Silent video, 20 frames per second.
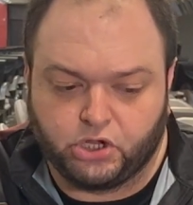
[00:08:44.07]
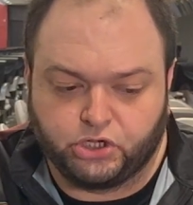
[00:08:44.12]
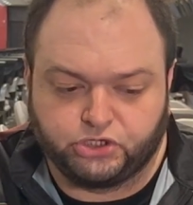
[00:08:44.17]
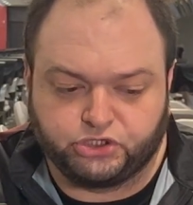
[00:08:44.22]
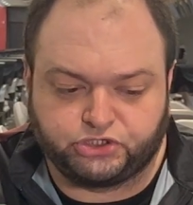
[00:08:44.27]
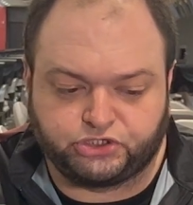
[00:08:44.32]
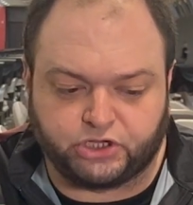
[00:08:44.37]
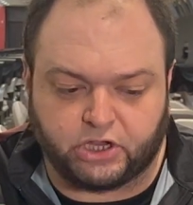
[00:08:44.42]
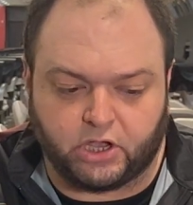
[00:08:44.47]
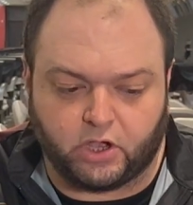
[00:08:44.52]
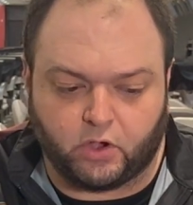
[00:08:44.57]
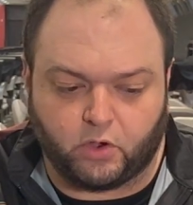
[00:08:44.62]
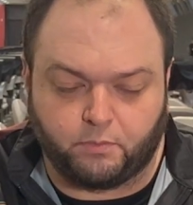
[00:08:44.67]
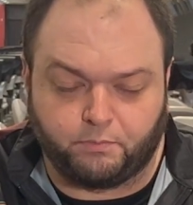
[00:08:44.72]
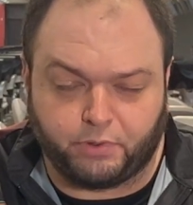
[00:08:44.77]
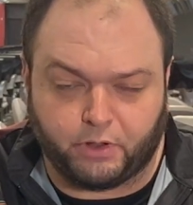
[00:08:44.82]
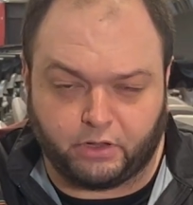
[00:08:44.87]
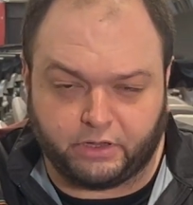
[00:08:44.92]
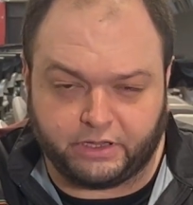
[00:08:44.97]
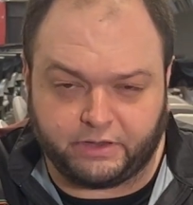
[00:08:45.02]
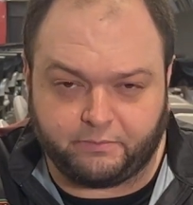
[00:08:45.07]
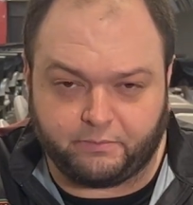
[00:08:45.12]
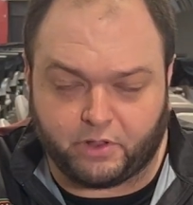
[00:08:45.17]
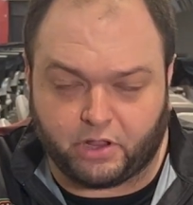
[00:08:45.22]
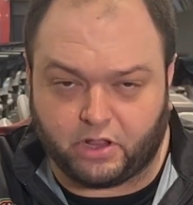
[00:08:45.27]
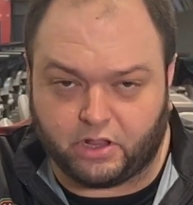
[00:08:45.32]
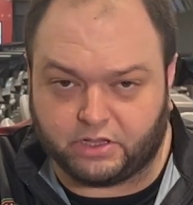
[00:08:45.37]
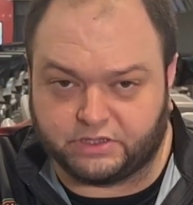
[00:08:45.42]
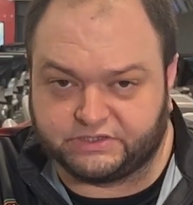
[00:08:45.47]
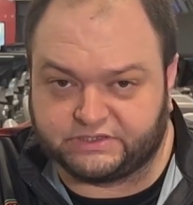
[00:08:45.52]
So bowling
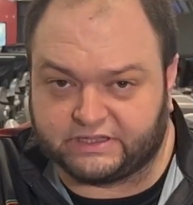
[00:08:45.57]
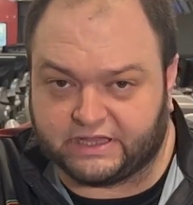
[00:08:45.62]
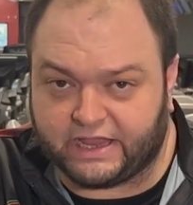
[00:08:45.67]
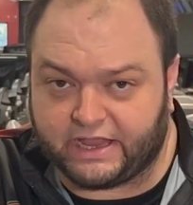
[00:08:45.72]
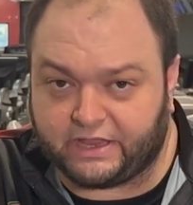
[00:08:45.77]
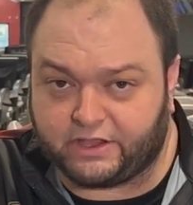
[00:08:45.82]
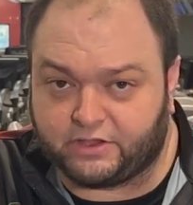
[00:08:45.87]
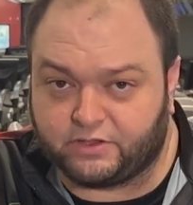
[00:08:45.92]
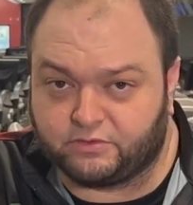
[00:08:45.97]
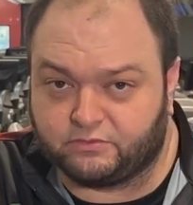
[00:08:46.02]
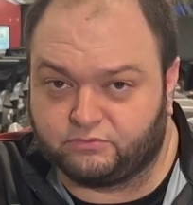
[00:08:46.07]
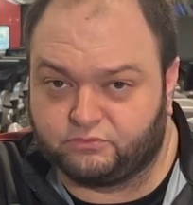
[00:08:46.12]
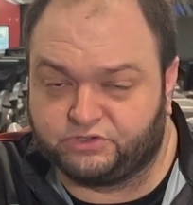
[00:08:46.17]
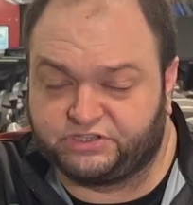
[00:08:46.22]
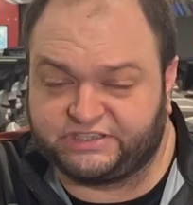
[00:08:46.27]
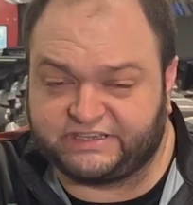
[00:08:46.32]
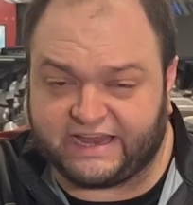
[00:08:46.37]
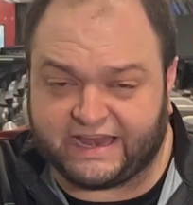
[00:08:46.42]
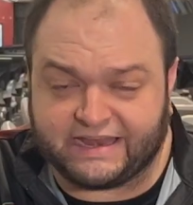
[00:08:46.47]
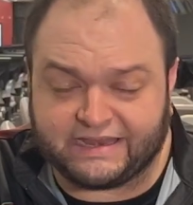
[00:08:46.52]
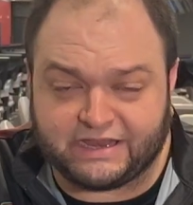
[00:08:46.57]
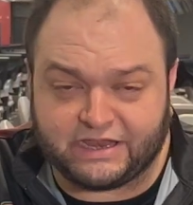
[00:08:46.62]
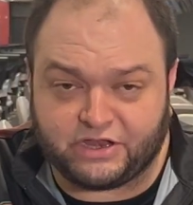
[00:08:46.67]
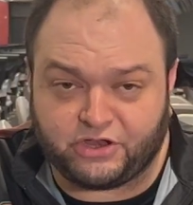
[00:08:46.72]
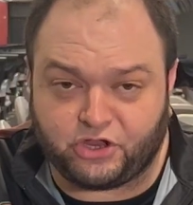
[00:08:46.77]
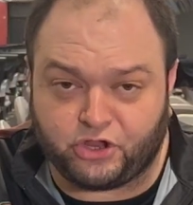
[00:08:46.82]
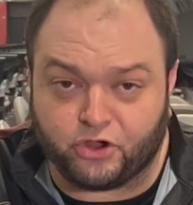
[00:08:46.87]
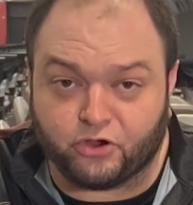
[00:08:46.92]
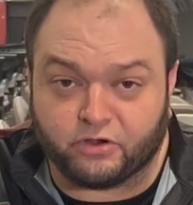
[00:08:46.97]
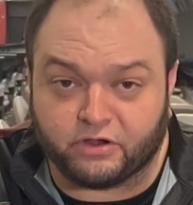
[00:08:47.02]
balls like
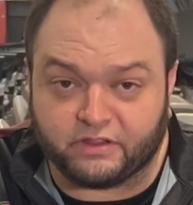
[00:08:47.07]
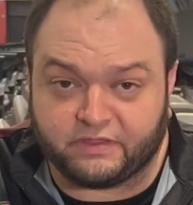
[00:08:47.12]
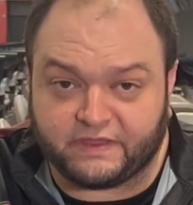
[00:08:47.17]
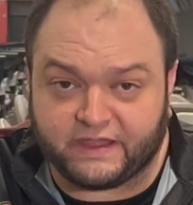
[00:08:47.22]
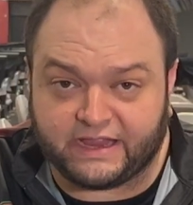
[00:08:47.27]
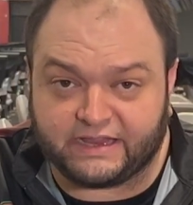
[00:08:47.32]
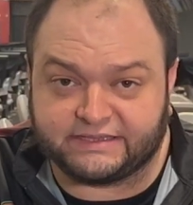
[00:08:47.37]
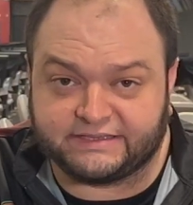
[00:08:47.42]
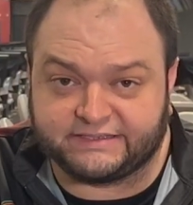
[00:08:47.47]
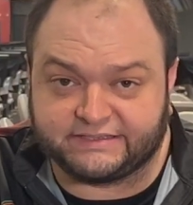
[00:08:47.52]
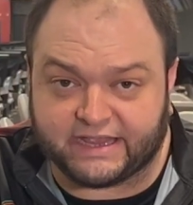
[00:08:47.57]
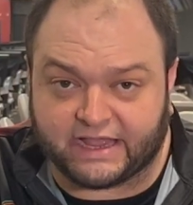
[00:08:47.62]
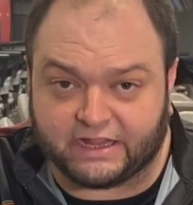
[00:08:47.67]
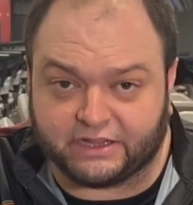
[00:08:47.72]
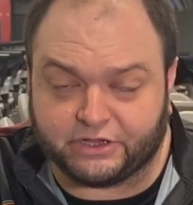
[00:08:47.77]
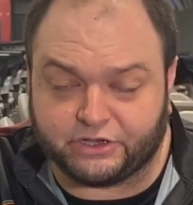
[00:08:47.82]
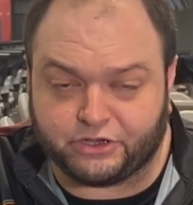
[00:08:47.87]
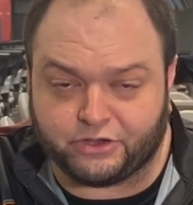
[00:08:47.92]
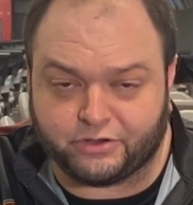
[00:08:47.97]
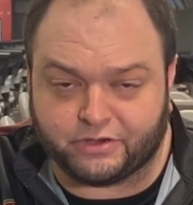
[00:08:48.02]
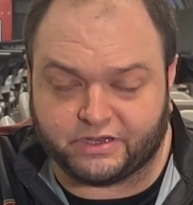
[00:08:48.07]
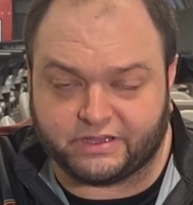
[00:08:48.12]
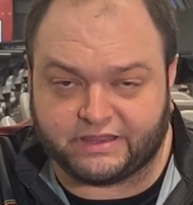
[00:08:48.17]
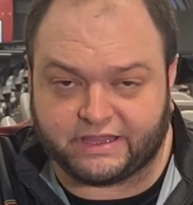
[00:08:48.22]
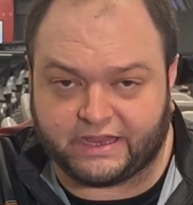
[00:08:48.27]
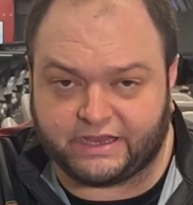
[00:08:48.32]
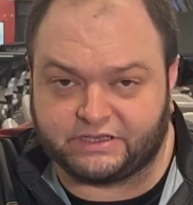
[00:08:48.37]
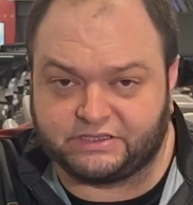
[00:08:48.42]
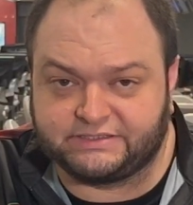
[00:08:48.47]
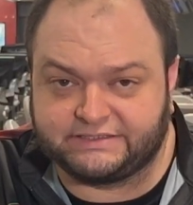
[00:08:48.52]
sanded urethane, solid
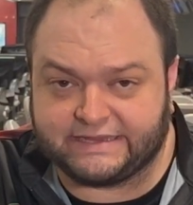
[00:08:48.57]
urethane,